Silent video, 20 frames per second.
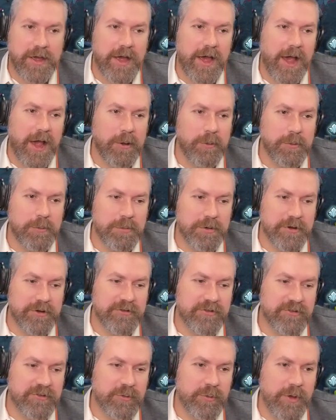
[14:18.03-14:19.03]
I will
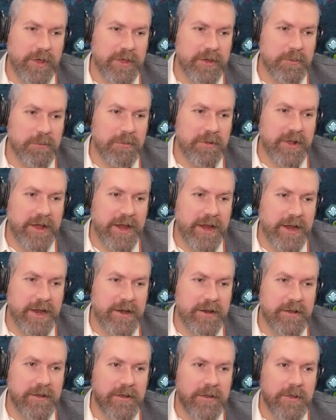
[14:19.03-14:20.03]
purchase Quelling
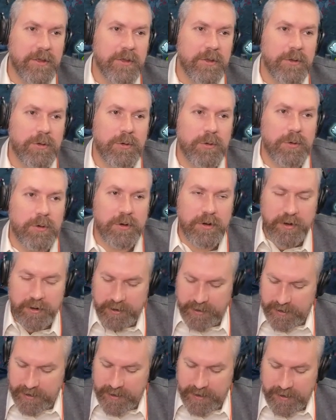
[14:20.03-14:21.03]
Blade,
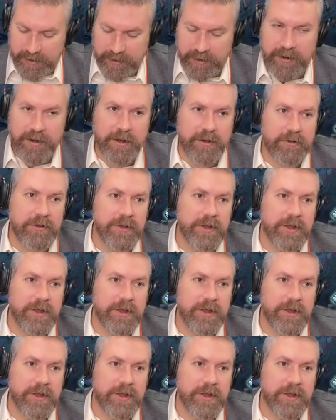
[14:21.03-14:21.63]
or, you know,